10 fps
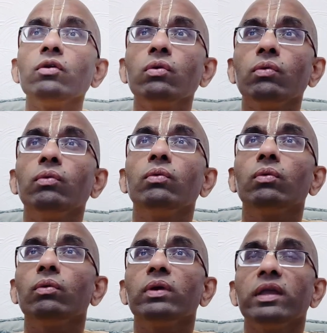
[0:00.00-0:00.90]
you
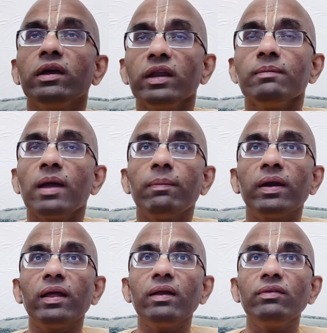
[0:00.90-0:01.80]
hearing my
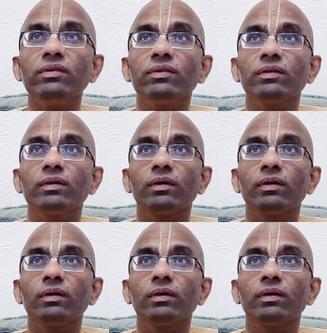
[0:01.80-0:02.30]
prayers?